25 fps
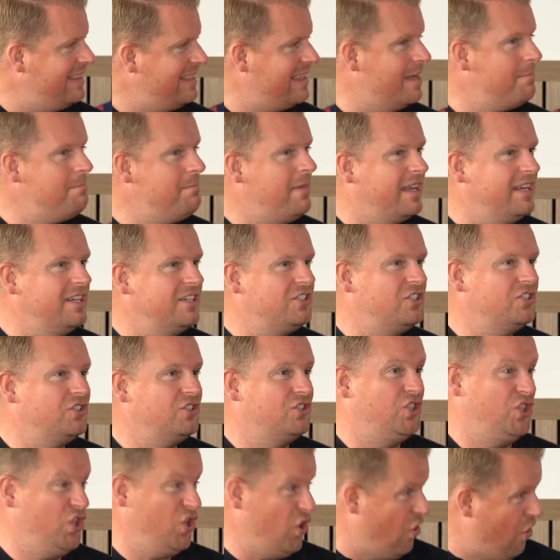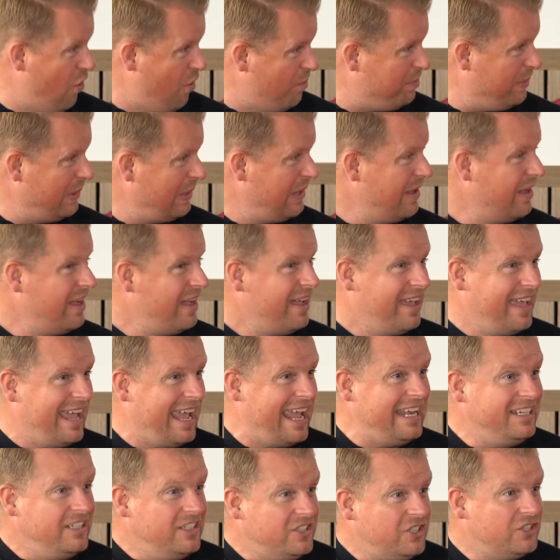that a manager's job
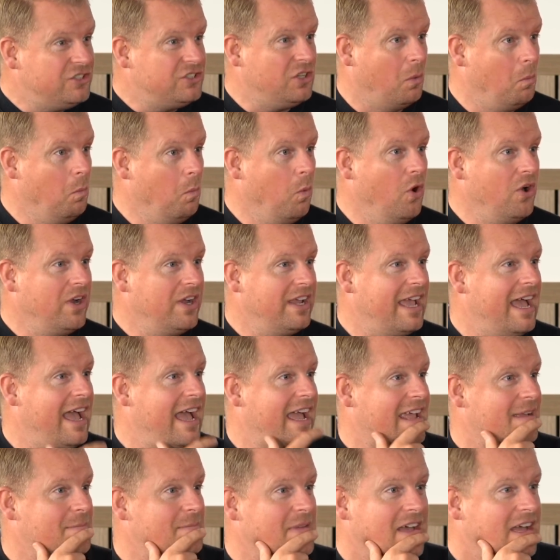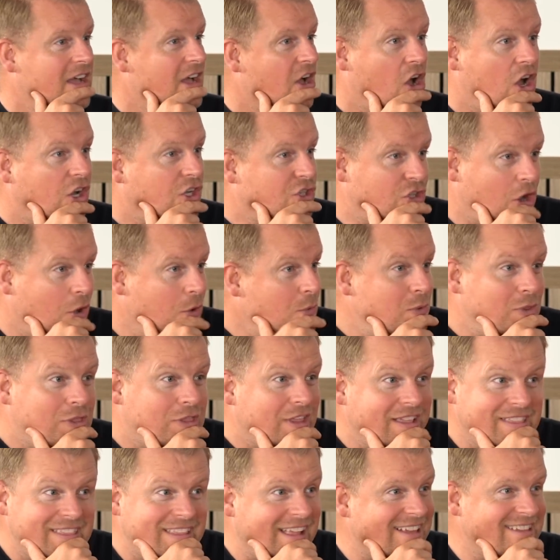hinges on one game, I don't
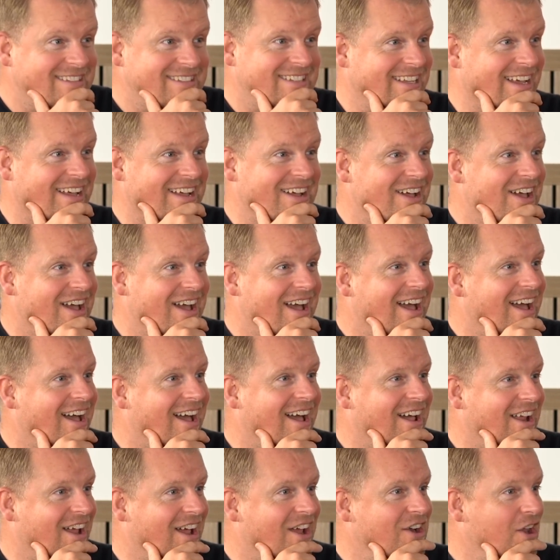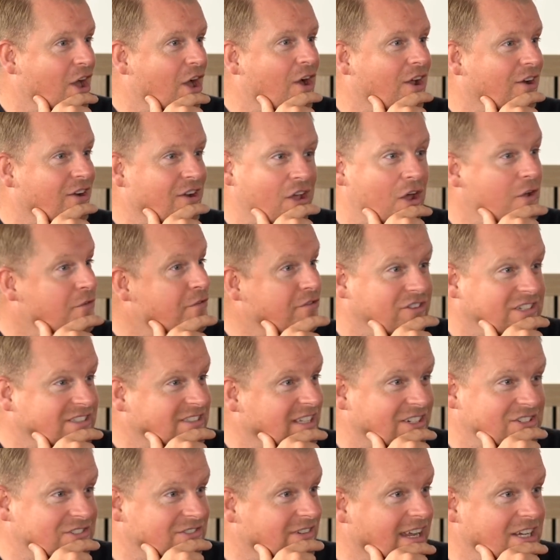think that's an
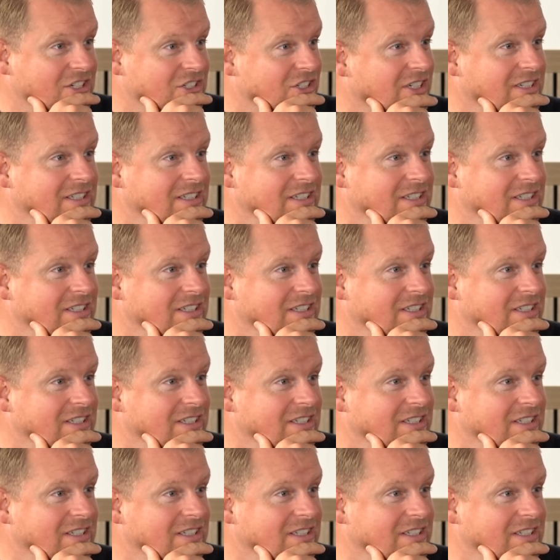over-exaggeration.